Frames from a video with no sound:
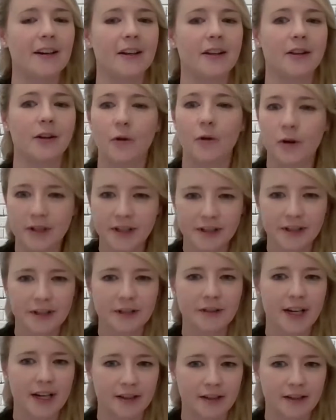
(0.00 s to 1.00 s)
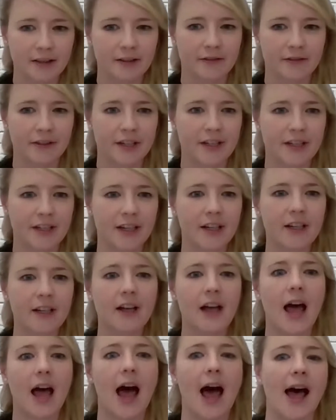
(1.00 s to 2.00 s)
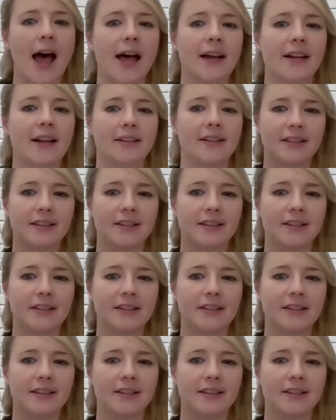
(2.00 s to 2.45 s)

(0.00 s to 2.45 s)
the courses you take in university and